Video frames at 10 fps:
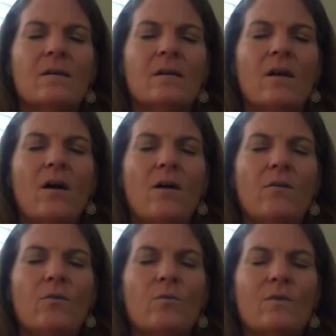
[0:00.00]
and all
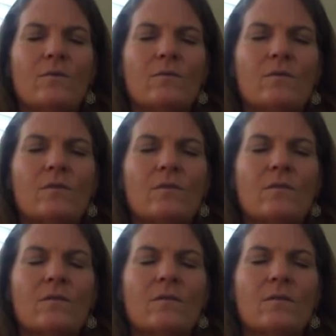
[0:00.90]
the roots
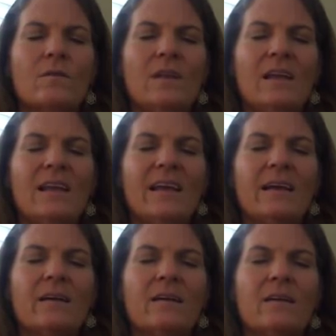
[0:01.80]

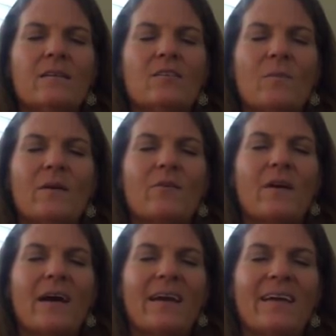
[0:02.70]
leading to Mother Gaia.